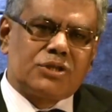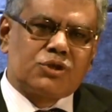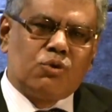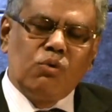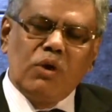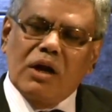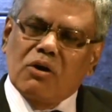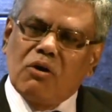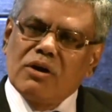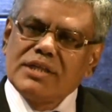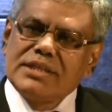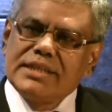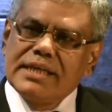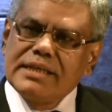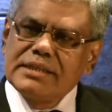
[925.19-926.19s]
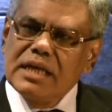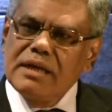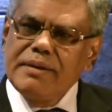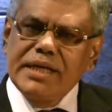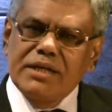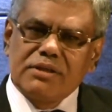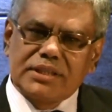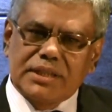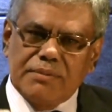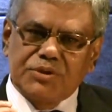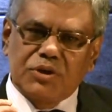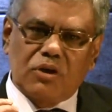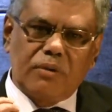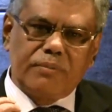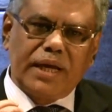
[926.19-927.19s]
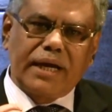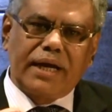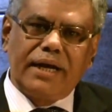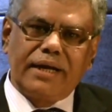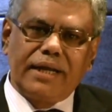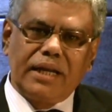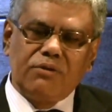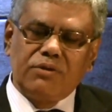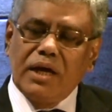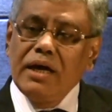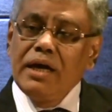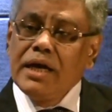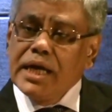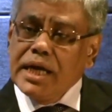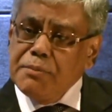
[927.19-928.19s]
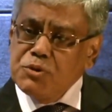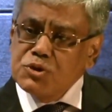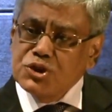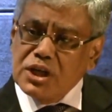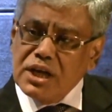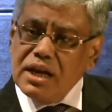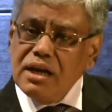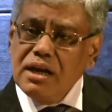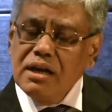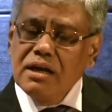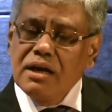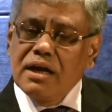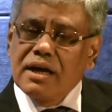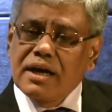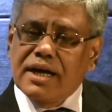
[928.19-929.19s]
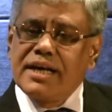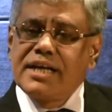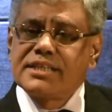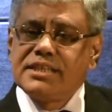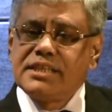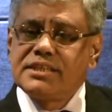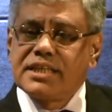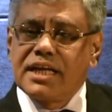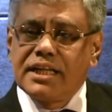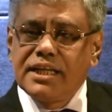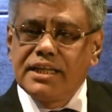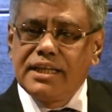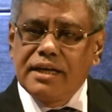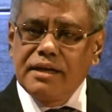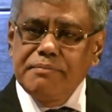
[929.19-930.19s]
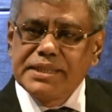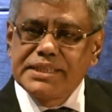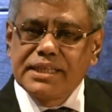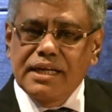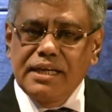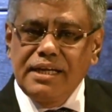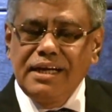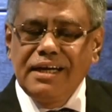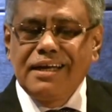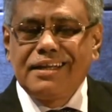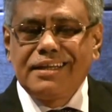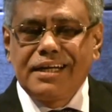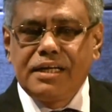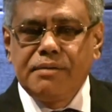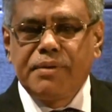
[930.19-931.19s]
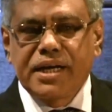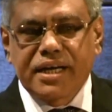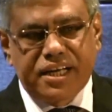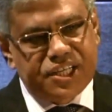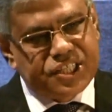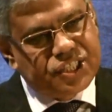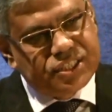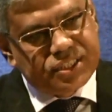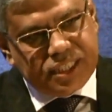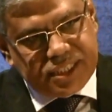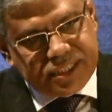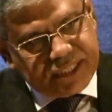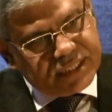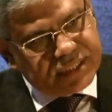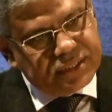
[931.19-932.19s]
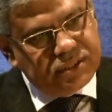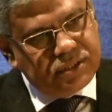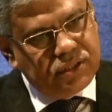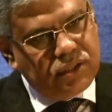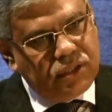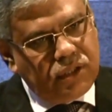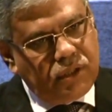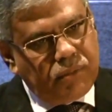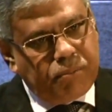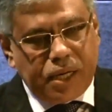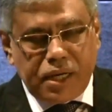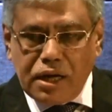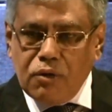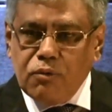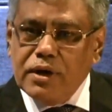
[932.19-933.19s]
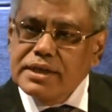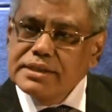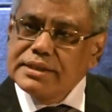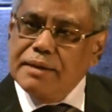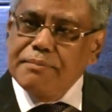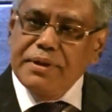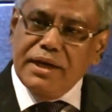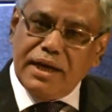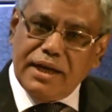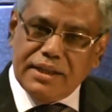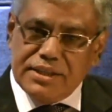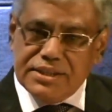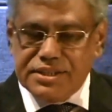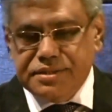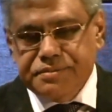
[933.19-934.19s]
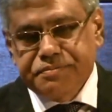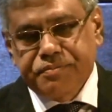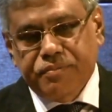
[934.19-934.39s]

school or college there. So it was some sort of I can tell you the emotional connections rather than basically the demand connections as such. But now what is happening like this?